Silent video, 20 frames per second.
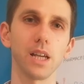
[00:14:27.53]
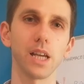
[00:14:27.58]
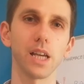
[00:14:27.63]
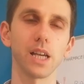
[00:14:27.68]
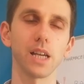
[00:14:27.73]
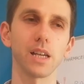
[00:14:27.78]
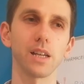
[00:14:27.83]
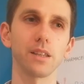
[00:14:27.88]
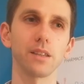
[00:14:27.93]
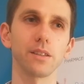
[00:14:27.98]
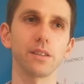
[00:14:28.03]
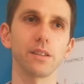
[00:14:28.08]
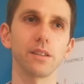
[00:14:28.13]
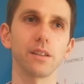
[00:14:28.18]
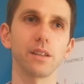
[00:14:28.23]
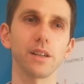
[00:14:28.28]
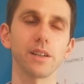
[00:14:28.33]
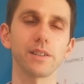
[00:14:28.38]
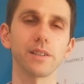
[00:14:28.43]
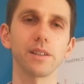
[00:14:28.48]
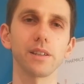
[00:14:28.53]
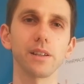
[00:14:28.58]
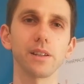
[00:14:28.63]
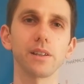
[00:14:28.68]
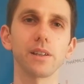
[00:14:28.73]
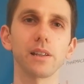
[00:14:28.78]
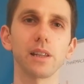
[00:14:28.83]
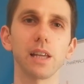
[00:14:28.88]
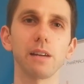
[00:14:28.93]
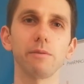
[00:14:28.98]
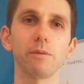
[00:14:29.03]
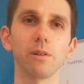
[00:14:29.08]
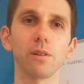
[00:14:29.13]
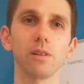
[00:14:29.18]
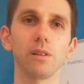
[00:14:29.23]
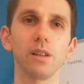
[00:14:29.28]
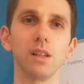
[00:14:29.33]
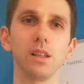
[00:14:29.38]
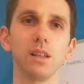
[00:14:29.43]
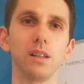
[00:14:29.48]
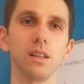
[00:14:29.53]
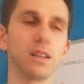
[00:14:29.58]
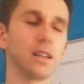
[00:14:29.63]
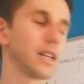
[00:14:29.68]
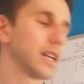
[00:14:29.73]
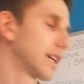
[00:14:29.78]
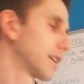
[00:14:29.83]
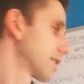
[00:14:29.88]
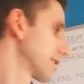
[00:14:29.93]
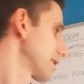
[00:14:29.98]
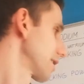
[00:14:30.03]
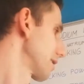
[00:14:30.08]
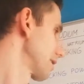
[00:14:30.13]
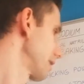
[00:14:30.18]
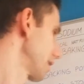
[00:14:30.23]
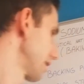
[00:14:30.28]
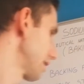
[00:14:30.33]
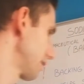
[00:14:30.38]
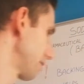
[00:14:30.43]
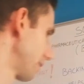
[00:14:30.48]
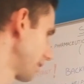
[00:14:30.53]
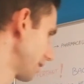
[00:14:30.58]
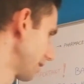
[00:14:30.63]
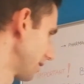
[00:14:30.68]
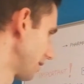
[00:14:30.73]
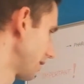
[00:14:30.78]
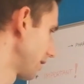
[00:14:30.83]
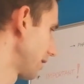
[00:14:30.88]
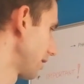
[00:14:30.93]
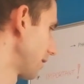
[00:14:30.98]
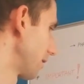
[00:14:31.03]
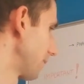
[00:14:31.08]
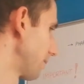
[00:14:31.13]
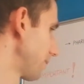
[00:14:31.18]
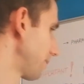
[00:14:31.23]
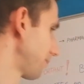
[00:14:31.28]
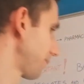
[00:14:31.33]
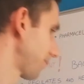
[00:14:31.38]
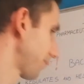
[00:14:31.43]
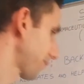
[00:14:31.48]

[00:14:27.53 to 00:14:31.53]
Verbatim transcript: And the acidity level and this is written here.